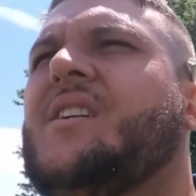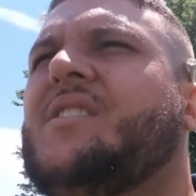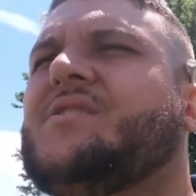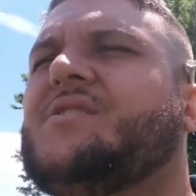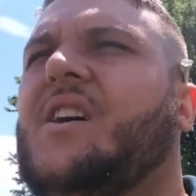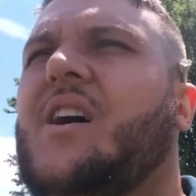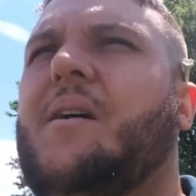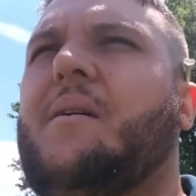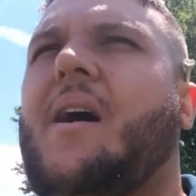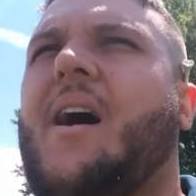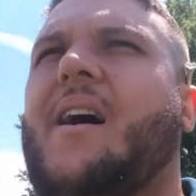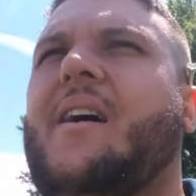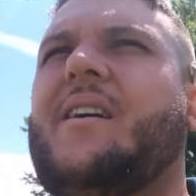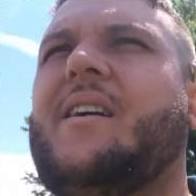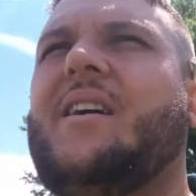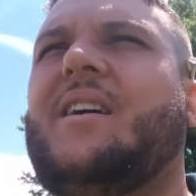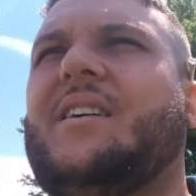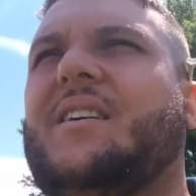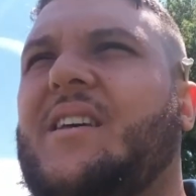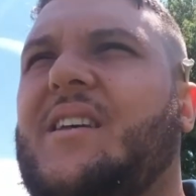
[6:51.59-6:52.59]
So I, I
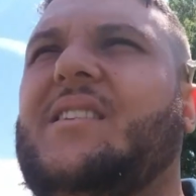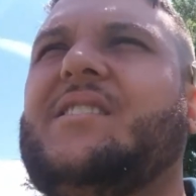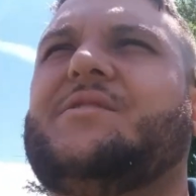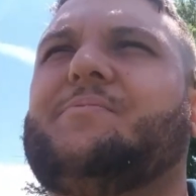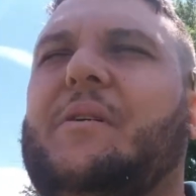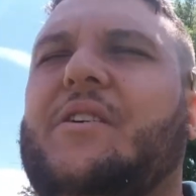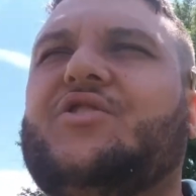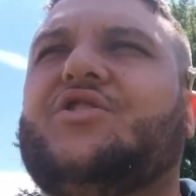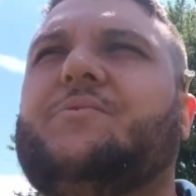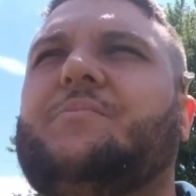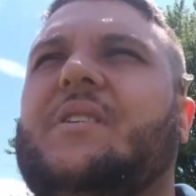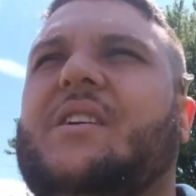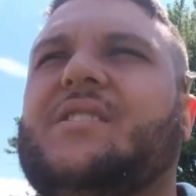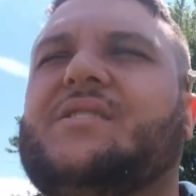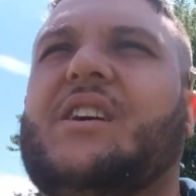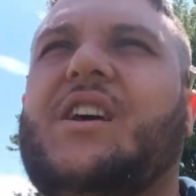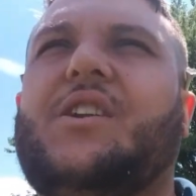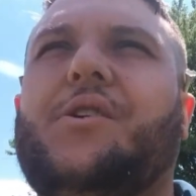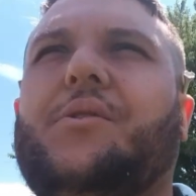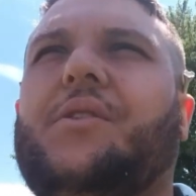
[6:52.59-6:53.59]
and especially
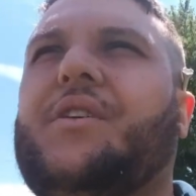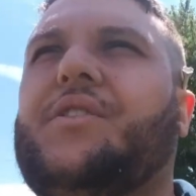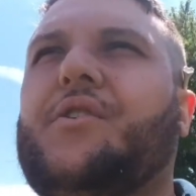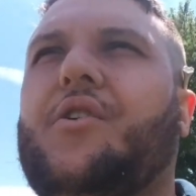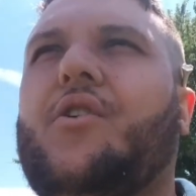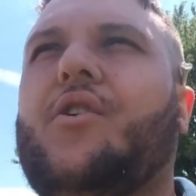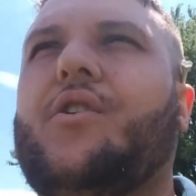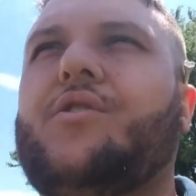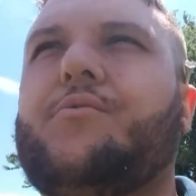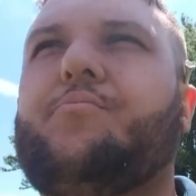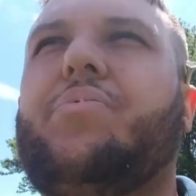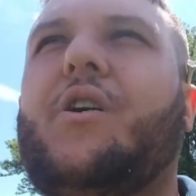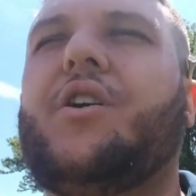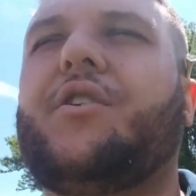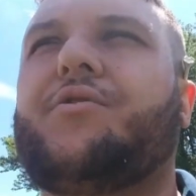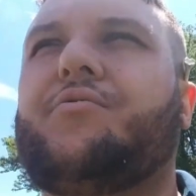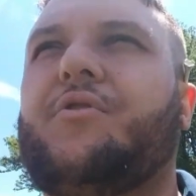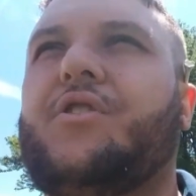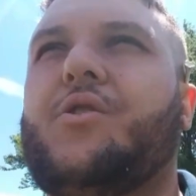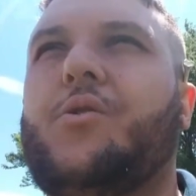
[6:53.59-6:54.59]
because I know that there are other
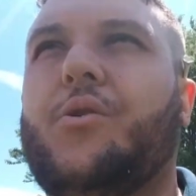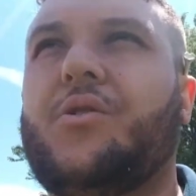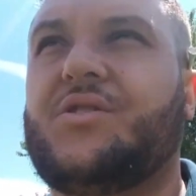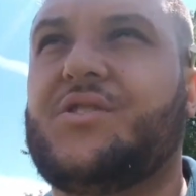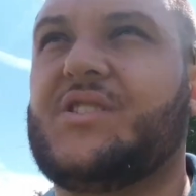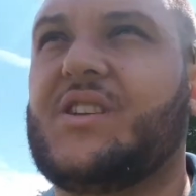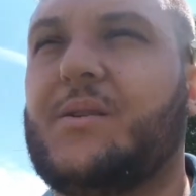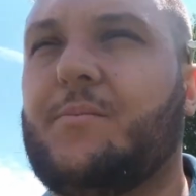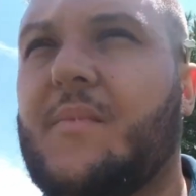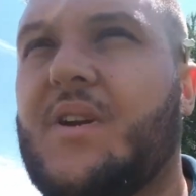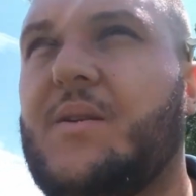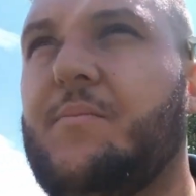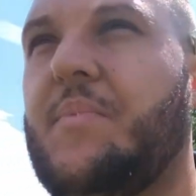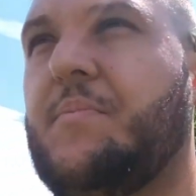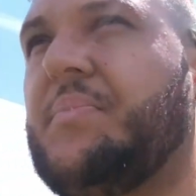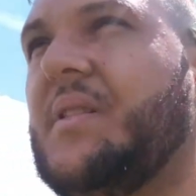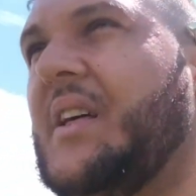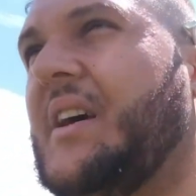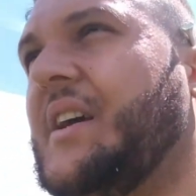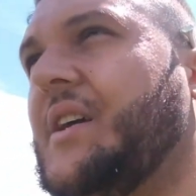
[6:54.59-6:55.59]
par three courses that I'm gonna be
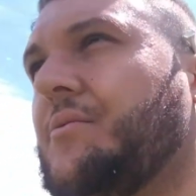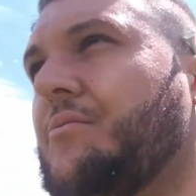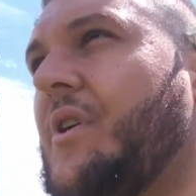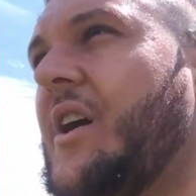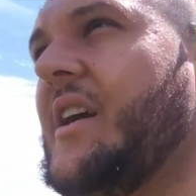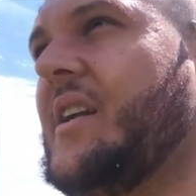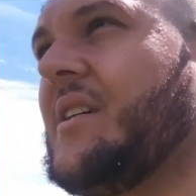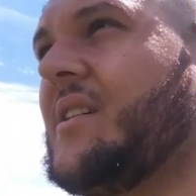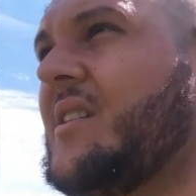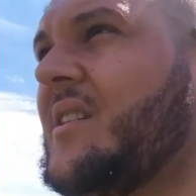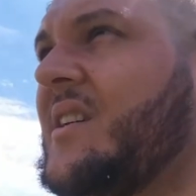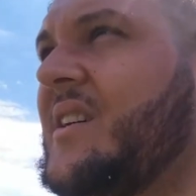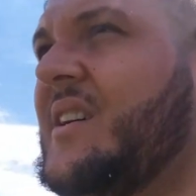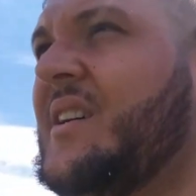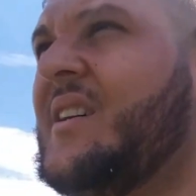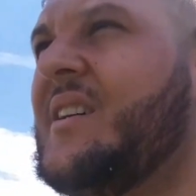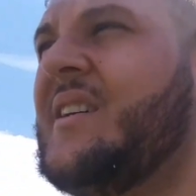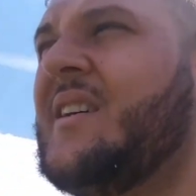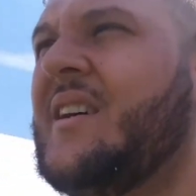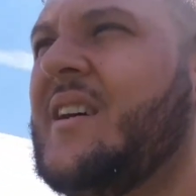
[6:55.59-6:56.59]
playing and rating.
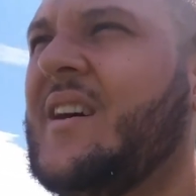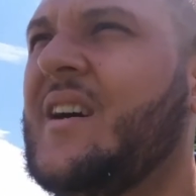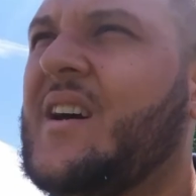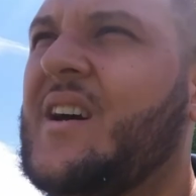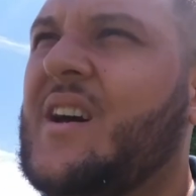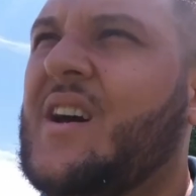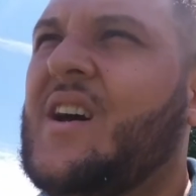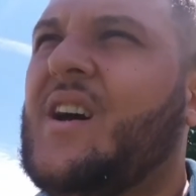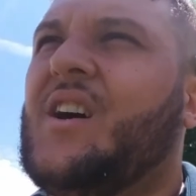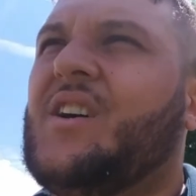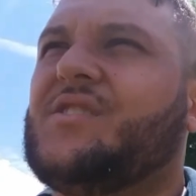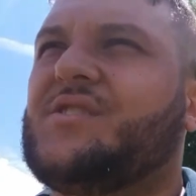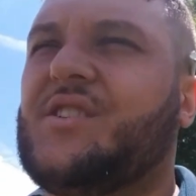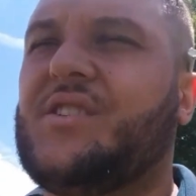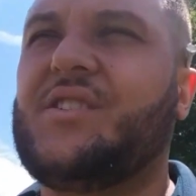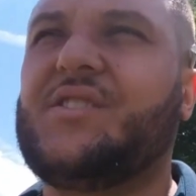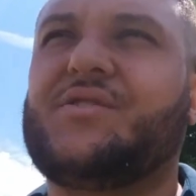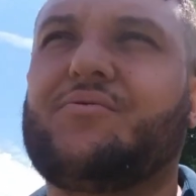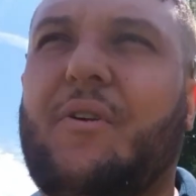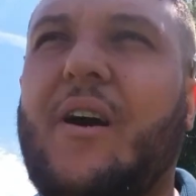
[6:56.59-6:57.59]
So
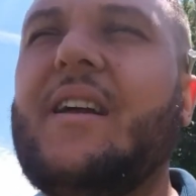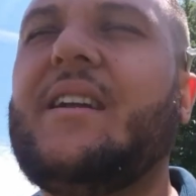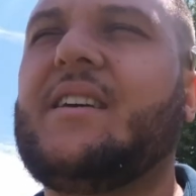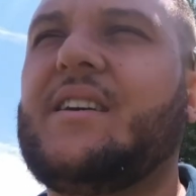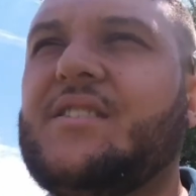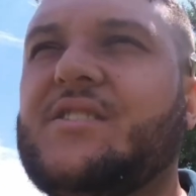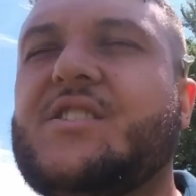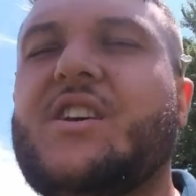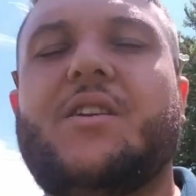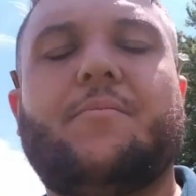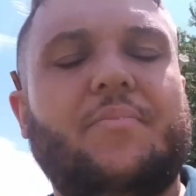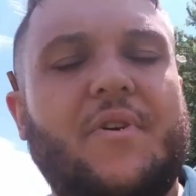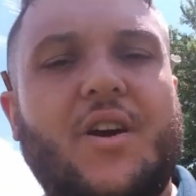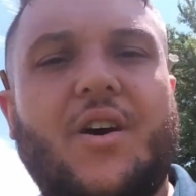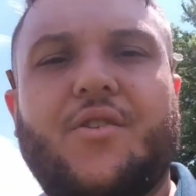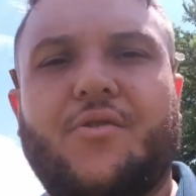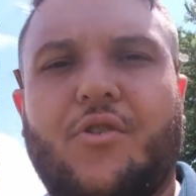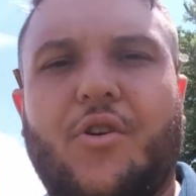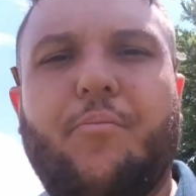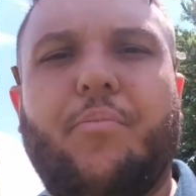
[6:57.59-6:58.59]
this rating is gonna be
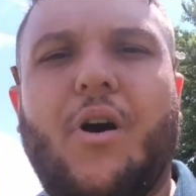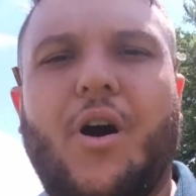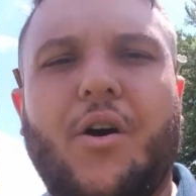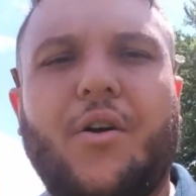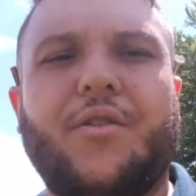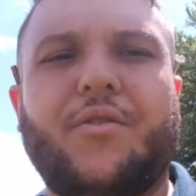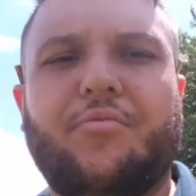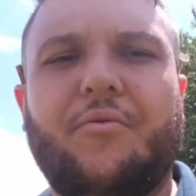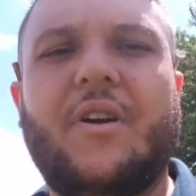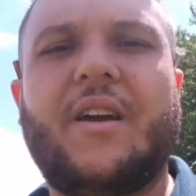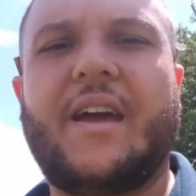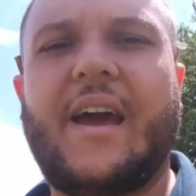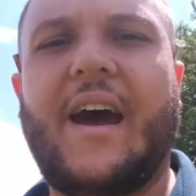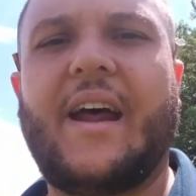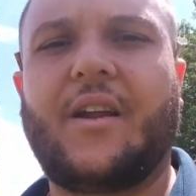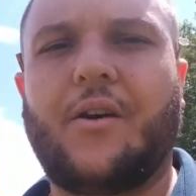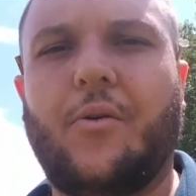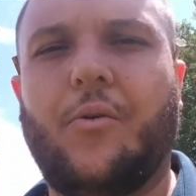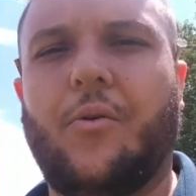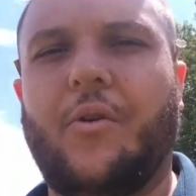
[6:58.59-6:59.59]
under a par three
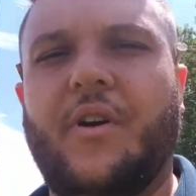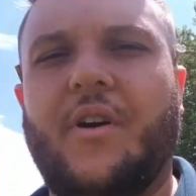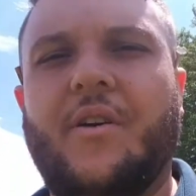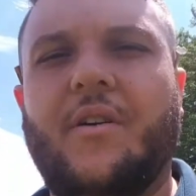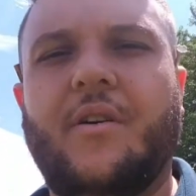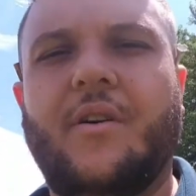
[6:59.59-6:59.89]
category.